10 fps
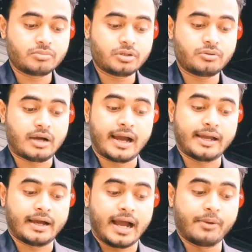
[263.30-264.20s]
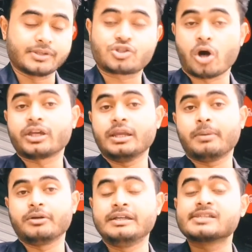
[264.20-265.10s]
I was talking
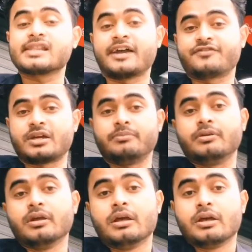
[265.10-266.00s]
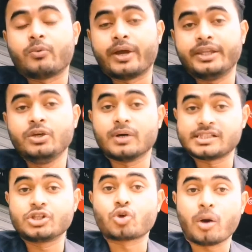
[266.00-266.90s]
about his lifetime. When he
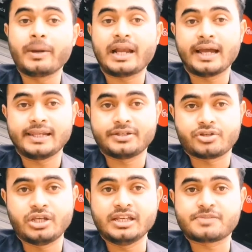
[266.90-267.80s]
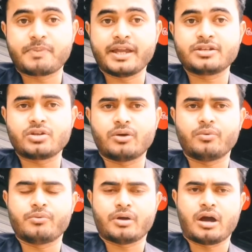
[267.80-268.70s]
was in Robben Island, he spent
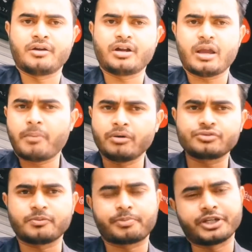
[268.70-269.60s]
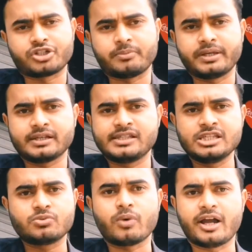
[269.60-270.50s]
under amounts of pressure because
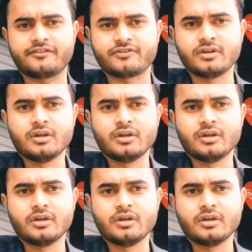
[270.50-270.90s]
his wife